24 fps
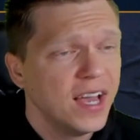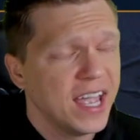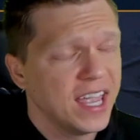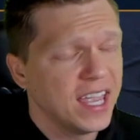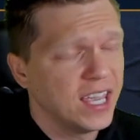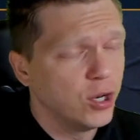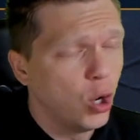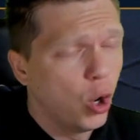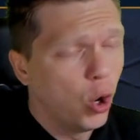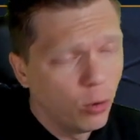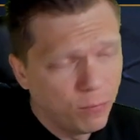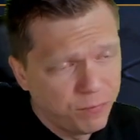
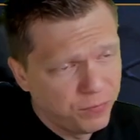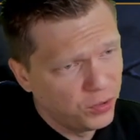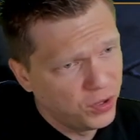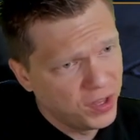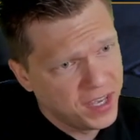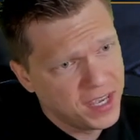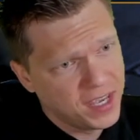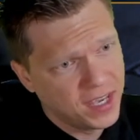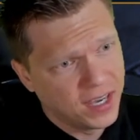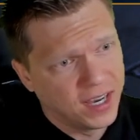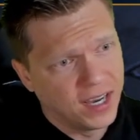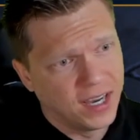And
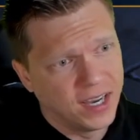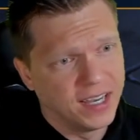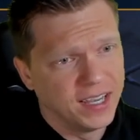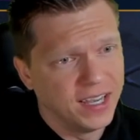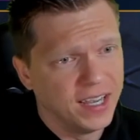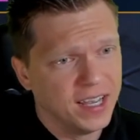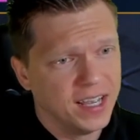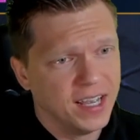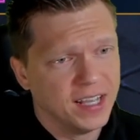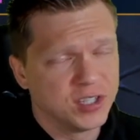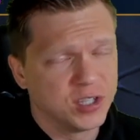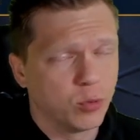hopefully uh,
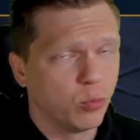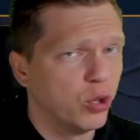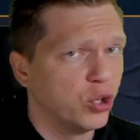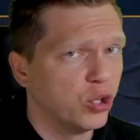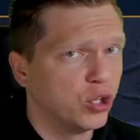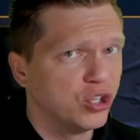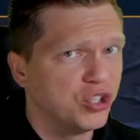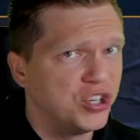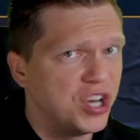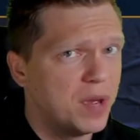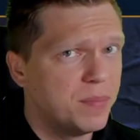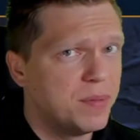it's a really
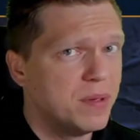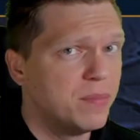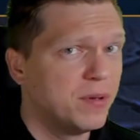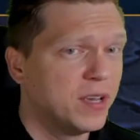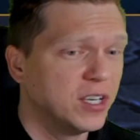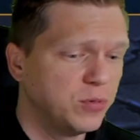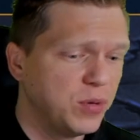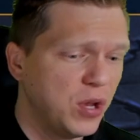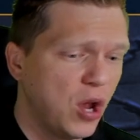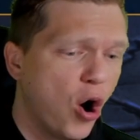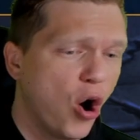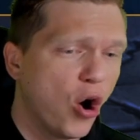good champion
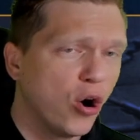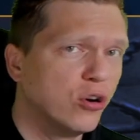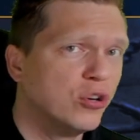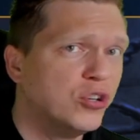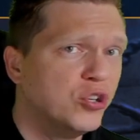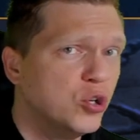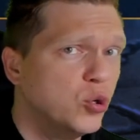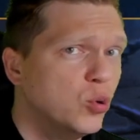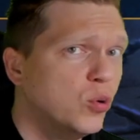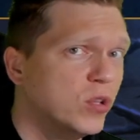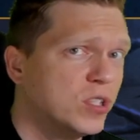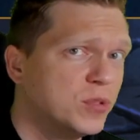because we are
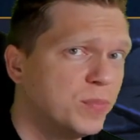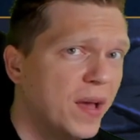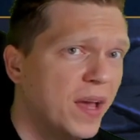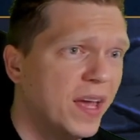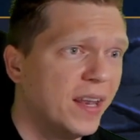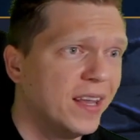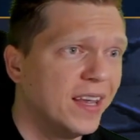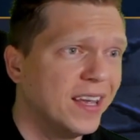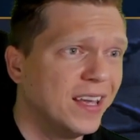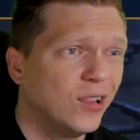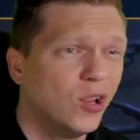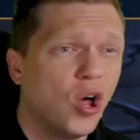due. It's
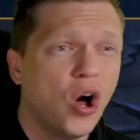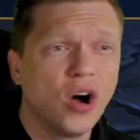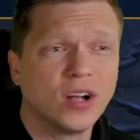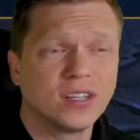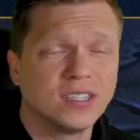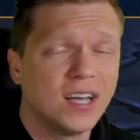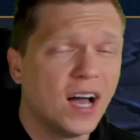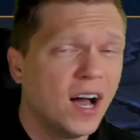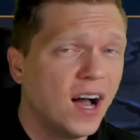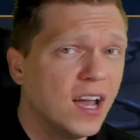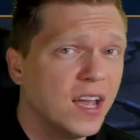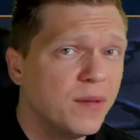been a long
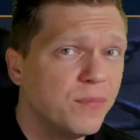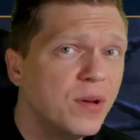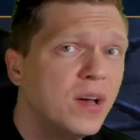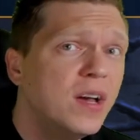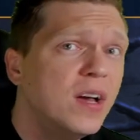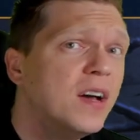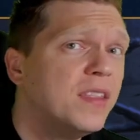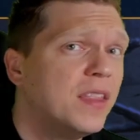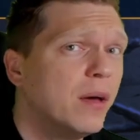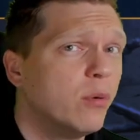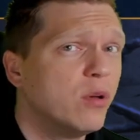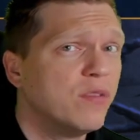time
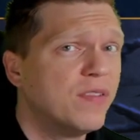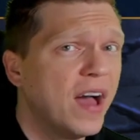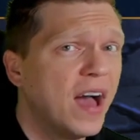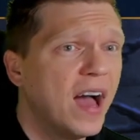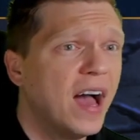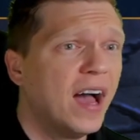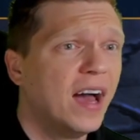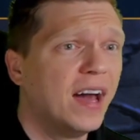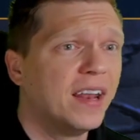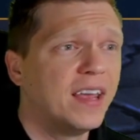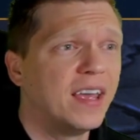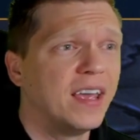that we've
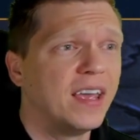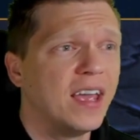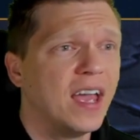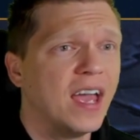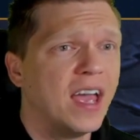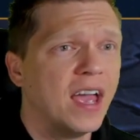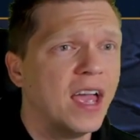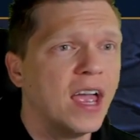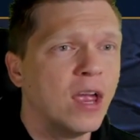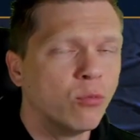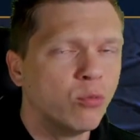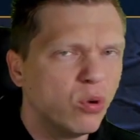had
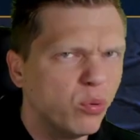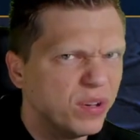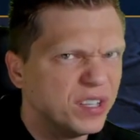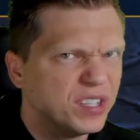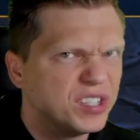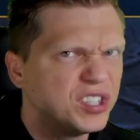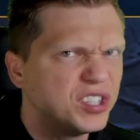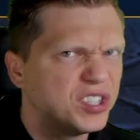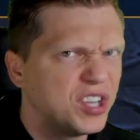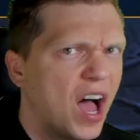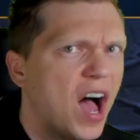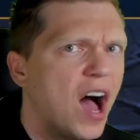a, a really
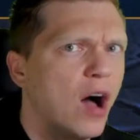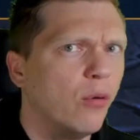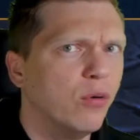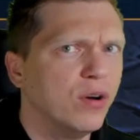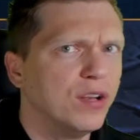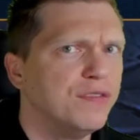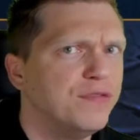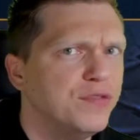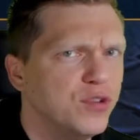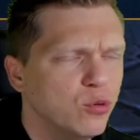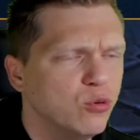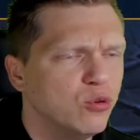
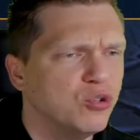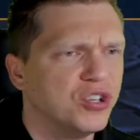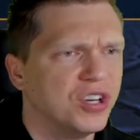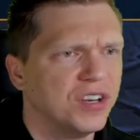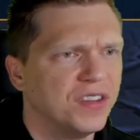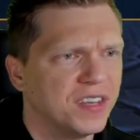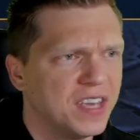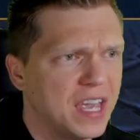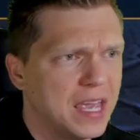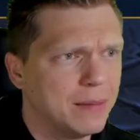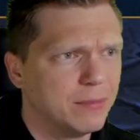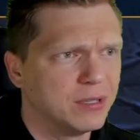solid fusion in
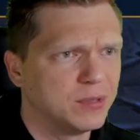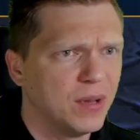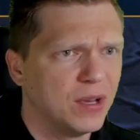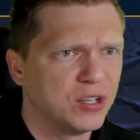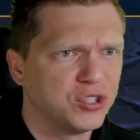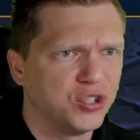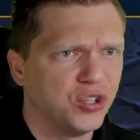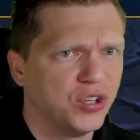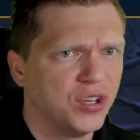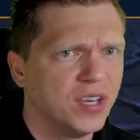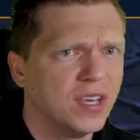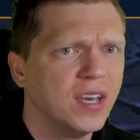the game,
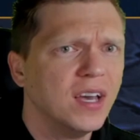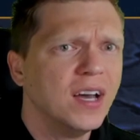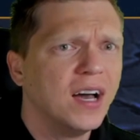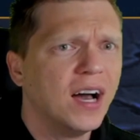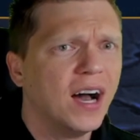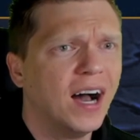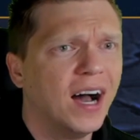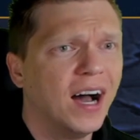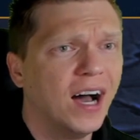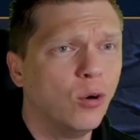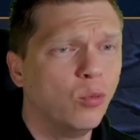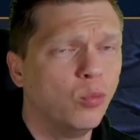especially
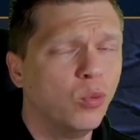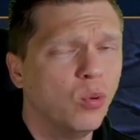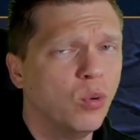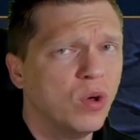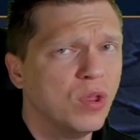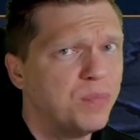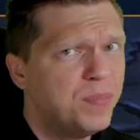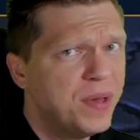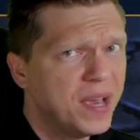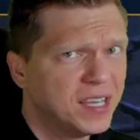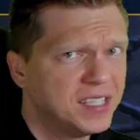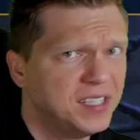uh,
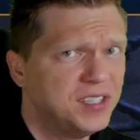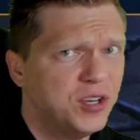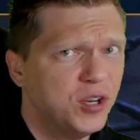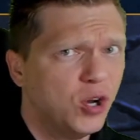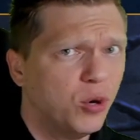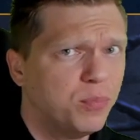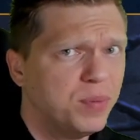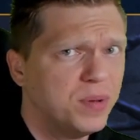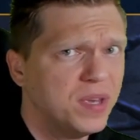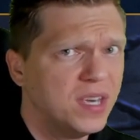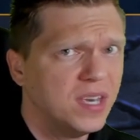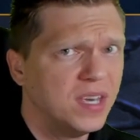with
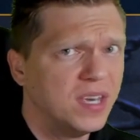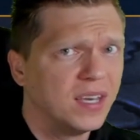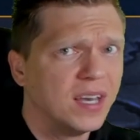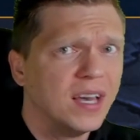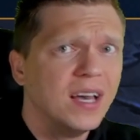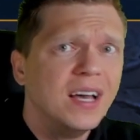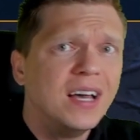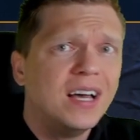Pixniev being